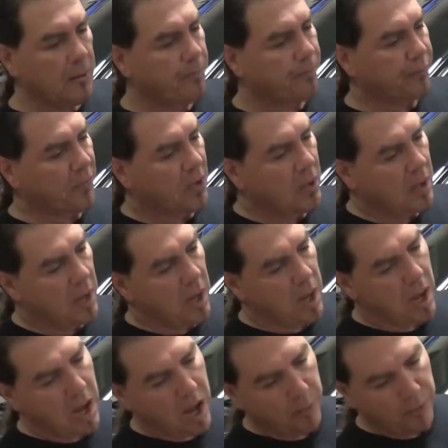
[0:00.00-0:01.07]

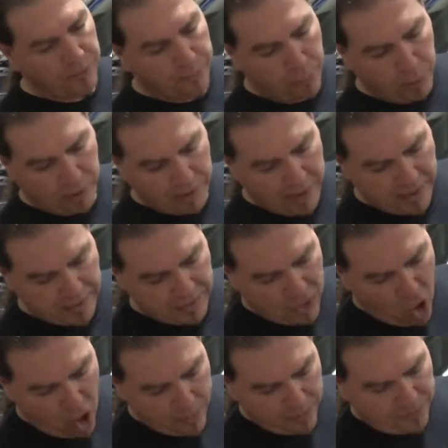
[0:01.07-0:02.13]
We put a nice
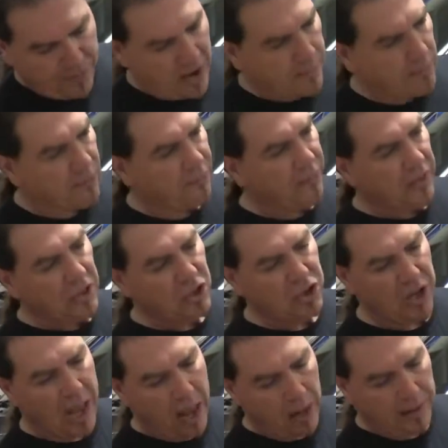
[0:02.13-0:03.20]
carbon fiber finish
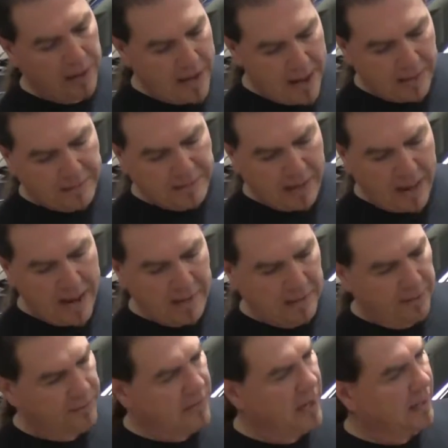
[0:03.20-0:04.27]
on the outside,
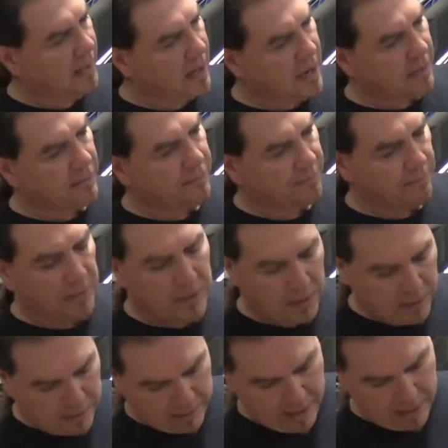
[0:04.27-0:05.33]
give it that kind of
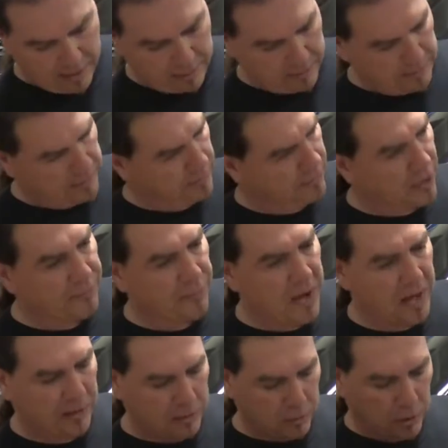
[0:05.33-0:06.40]
that
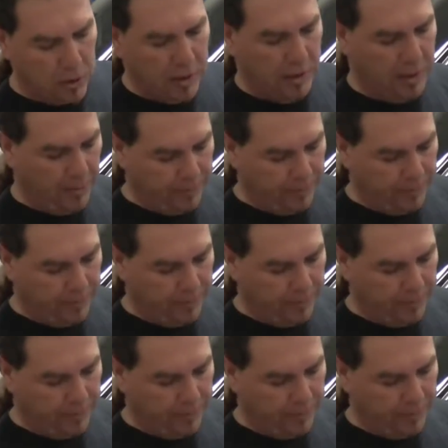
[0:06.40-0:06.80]
roughneck look.